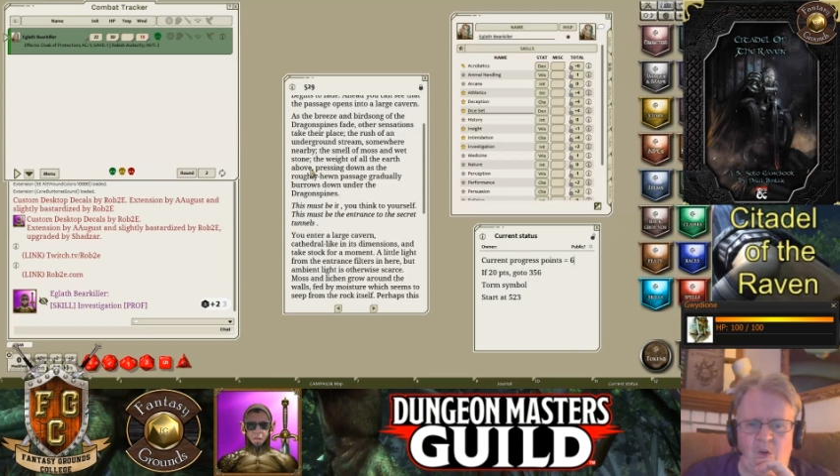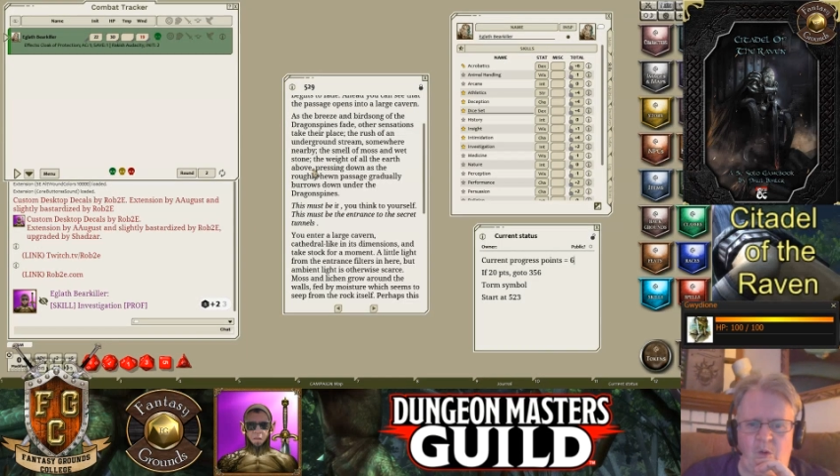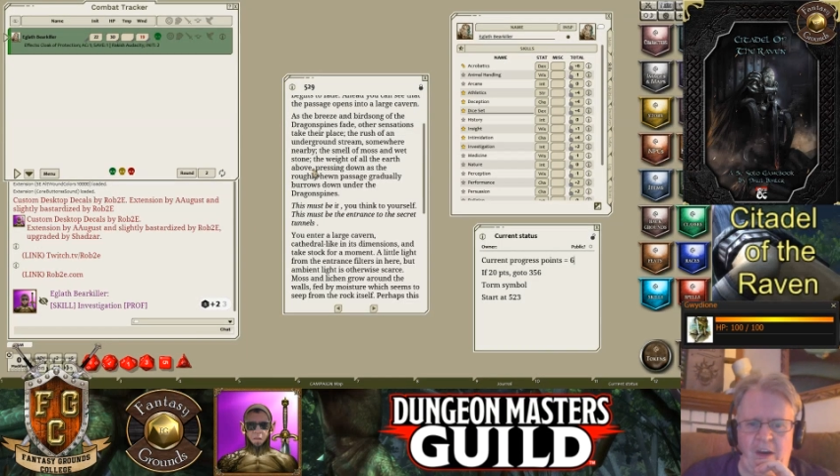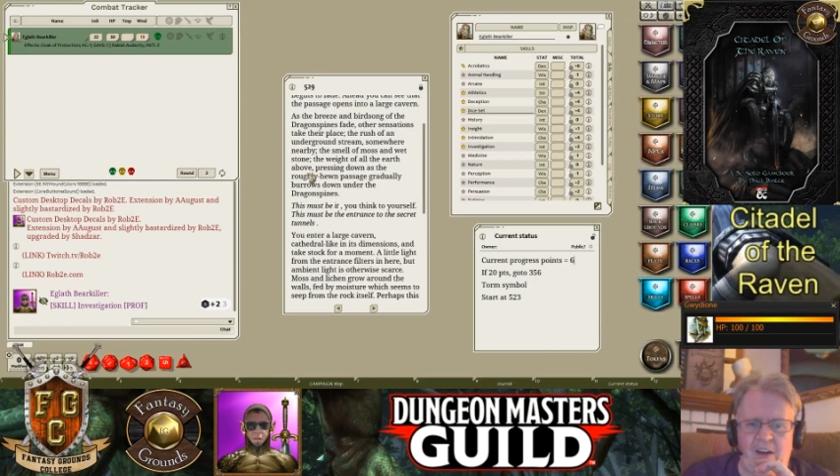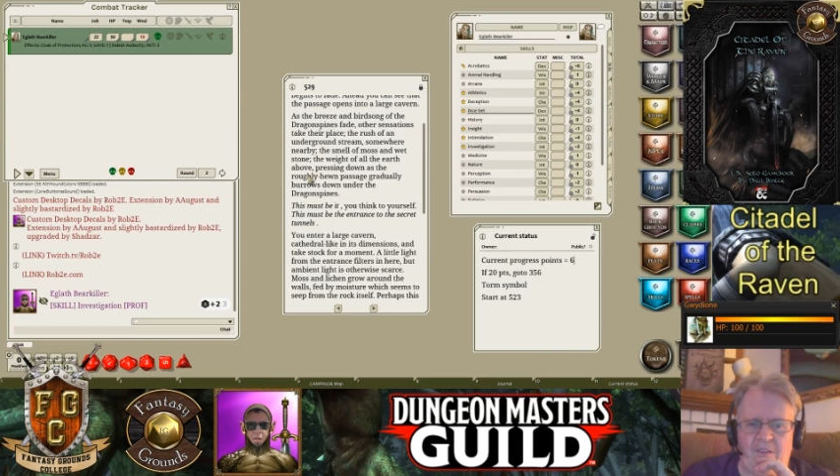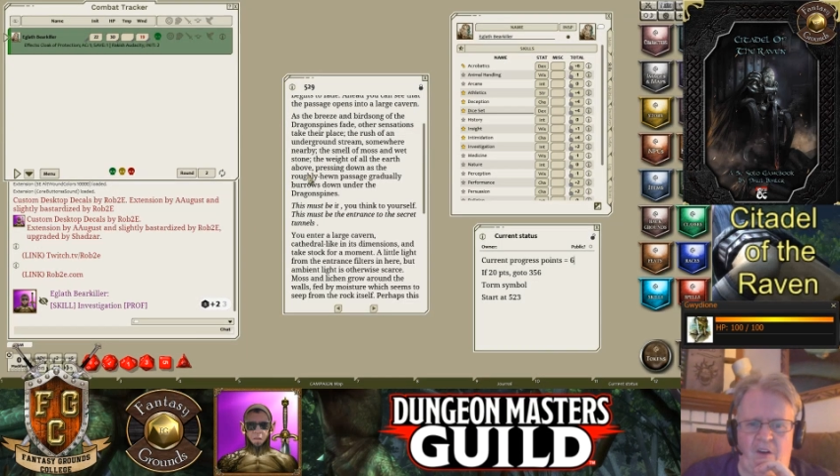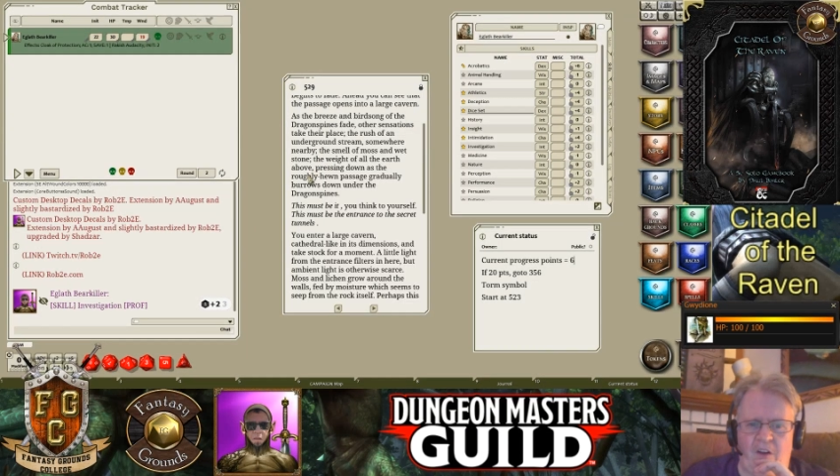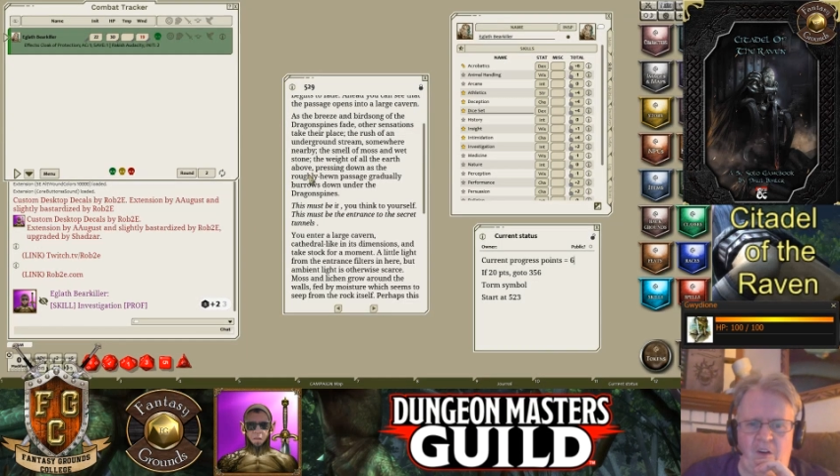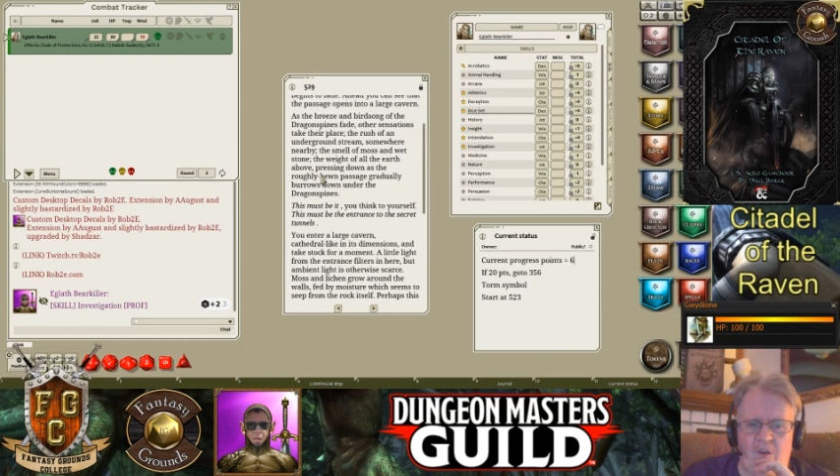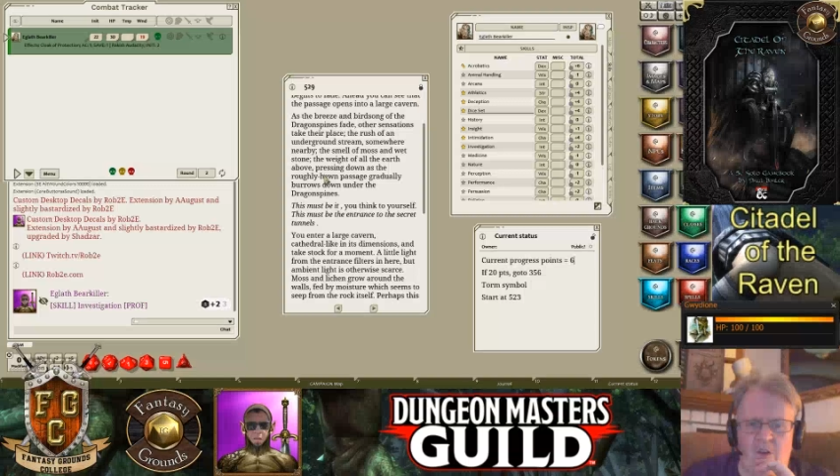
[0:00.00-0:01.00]
the weight of
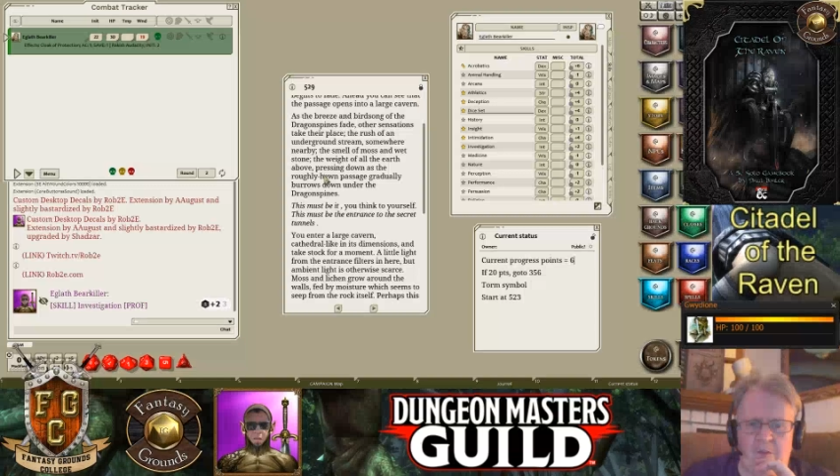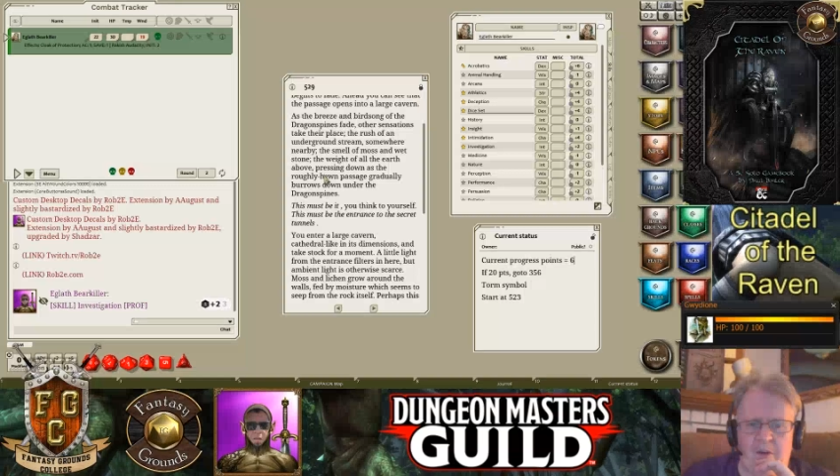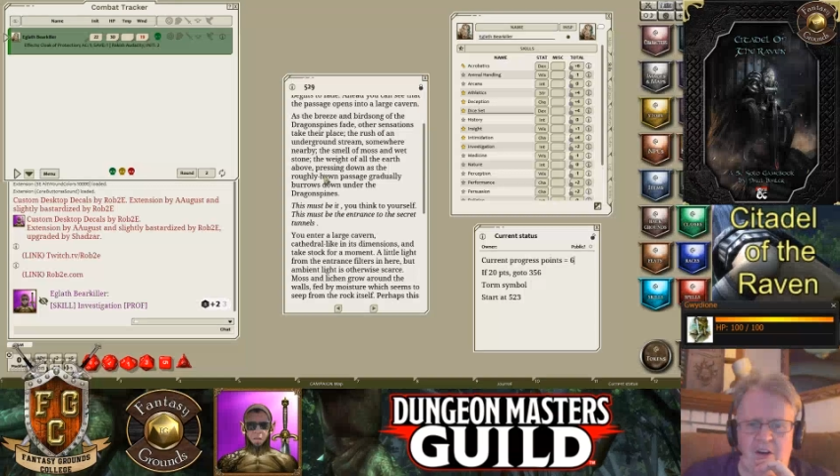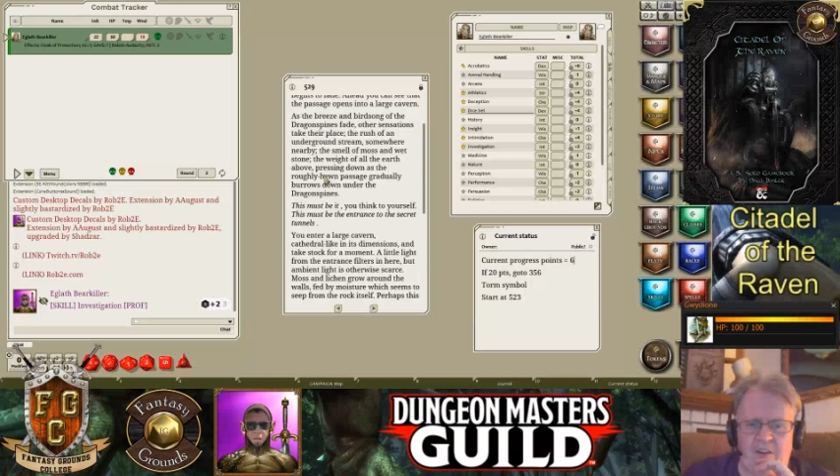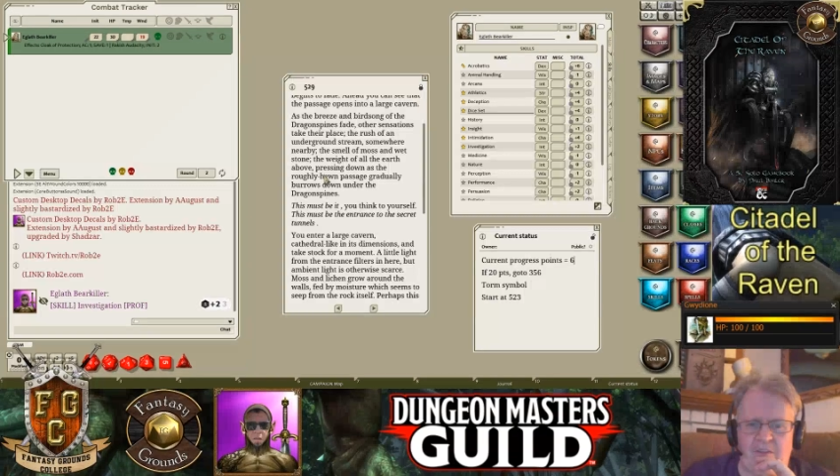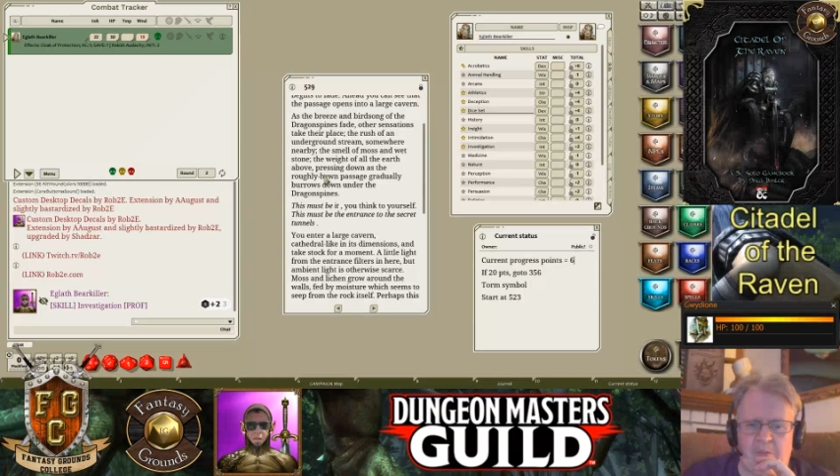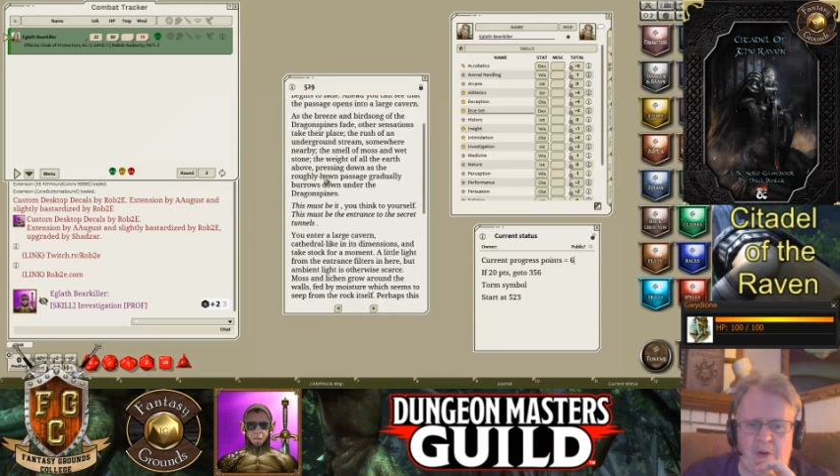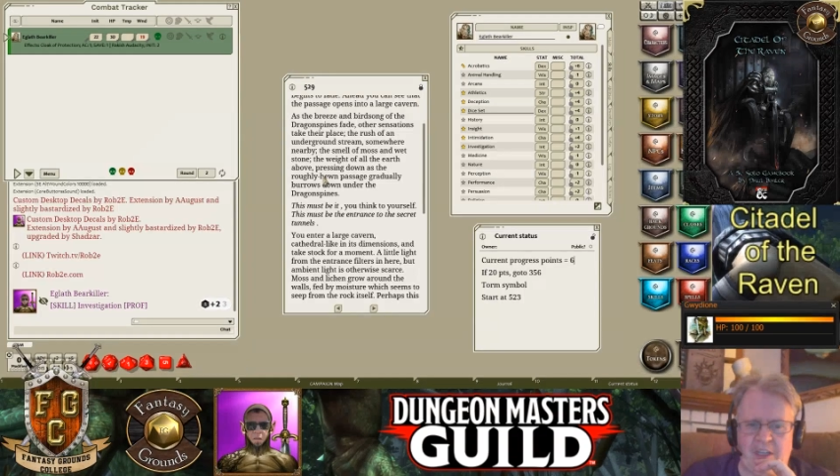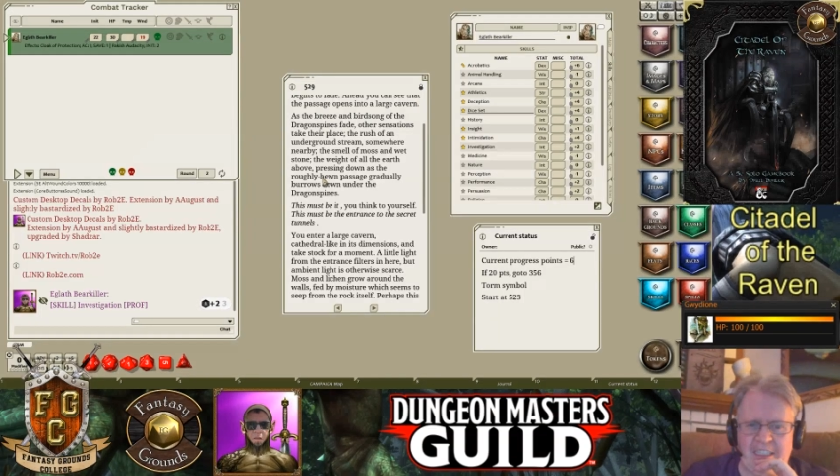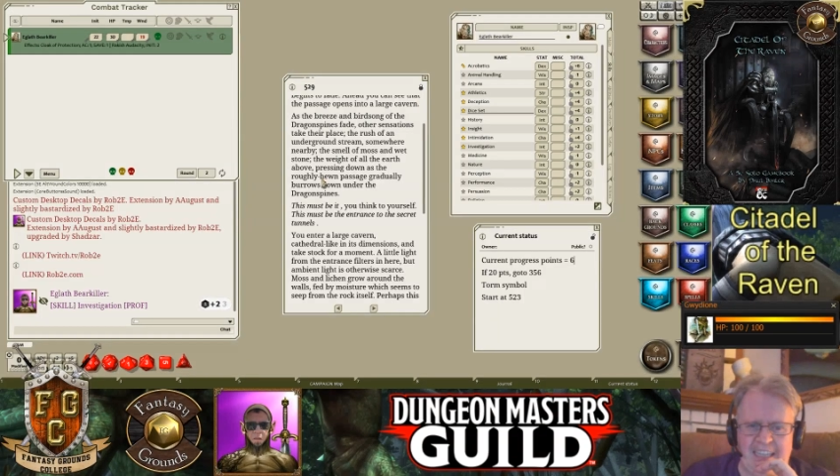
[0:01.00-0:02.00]
all the earth above,
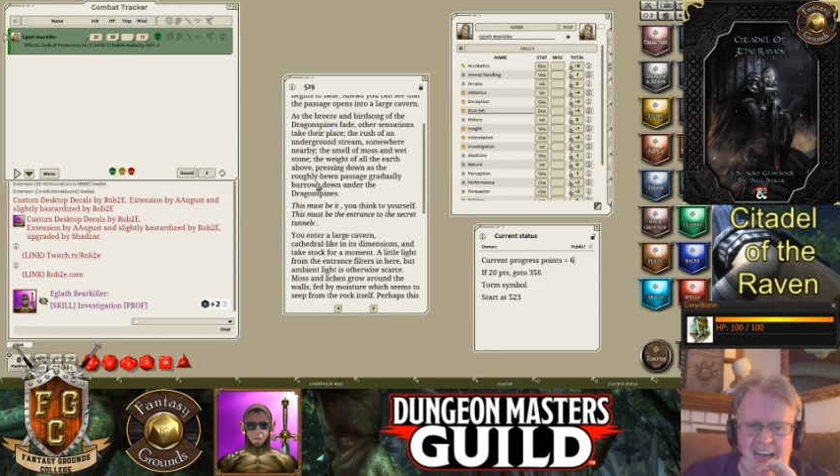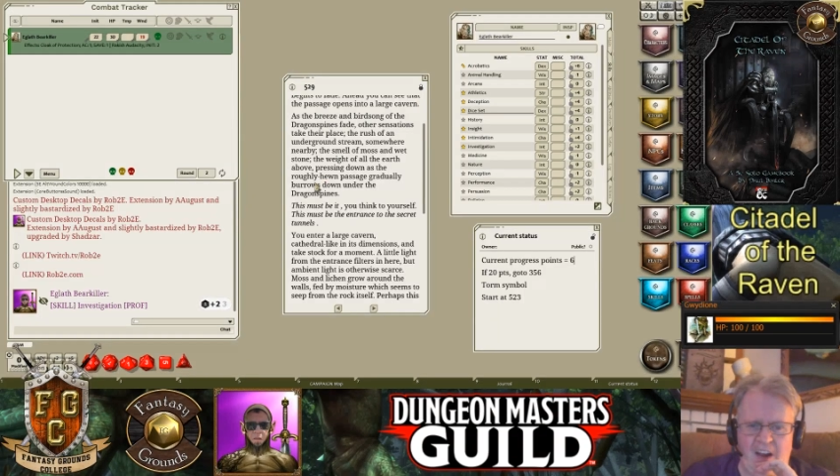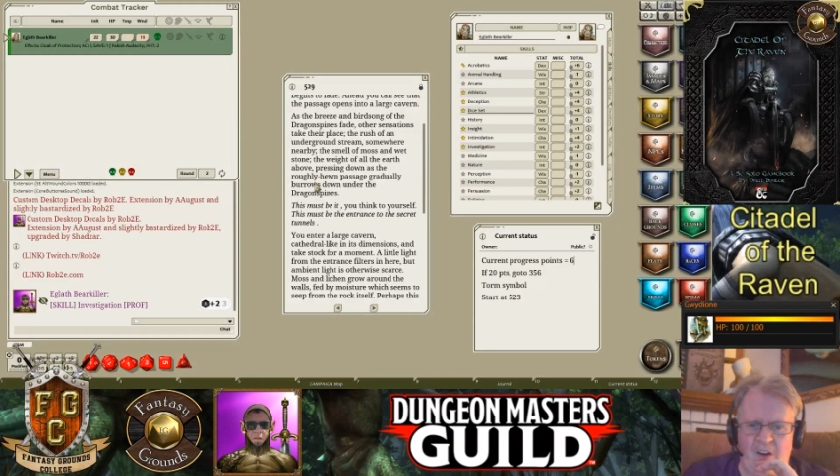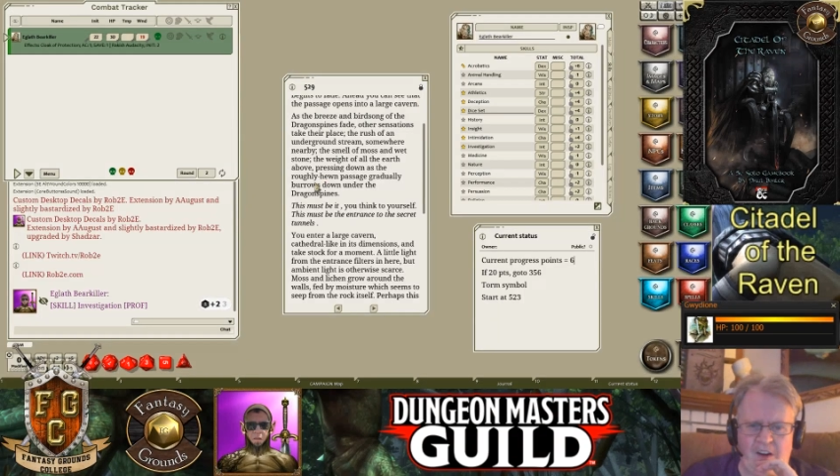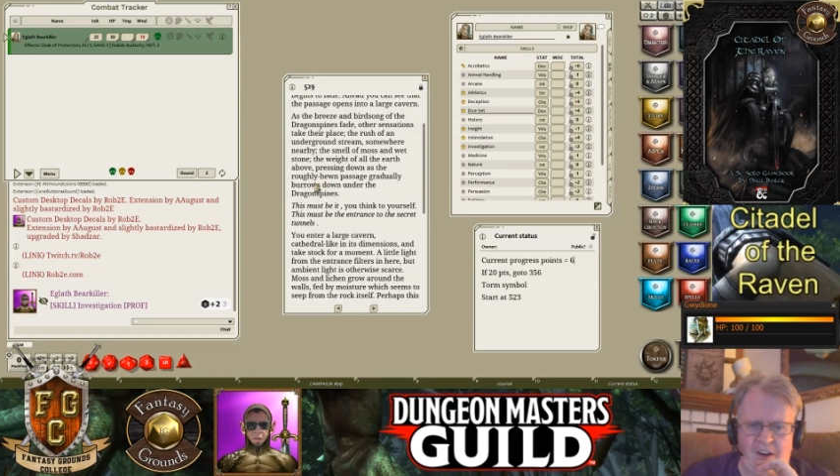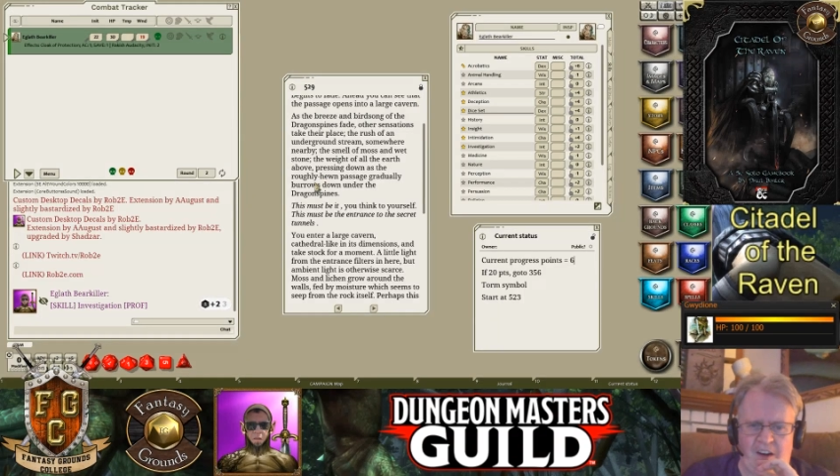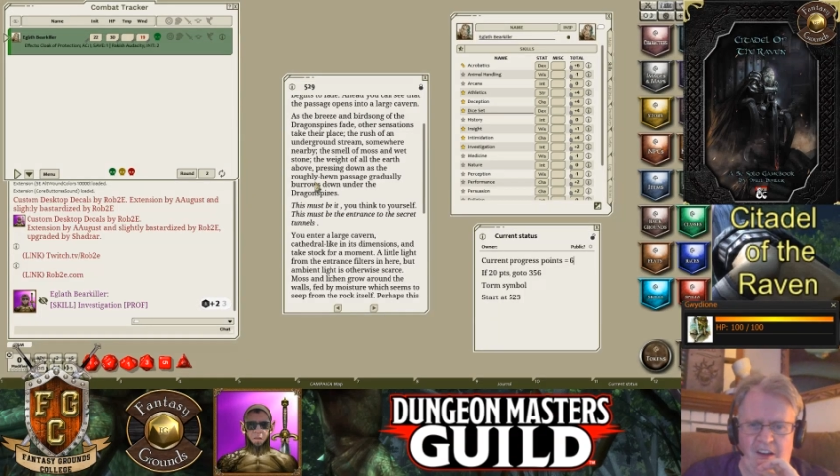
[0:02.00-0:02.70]
pressing down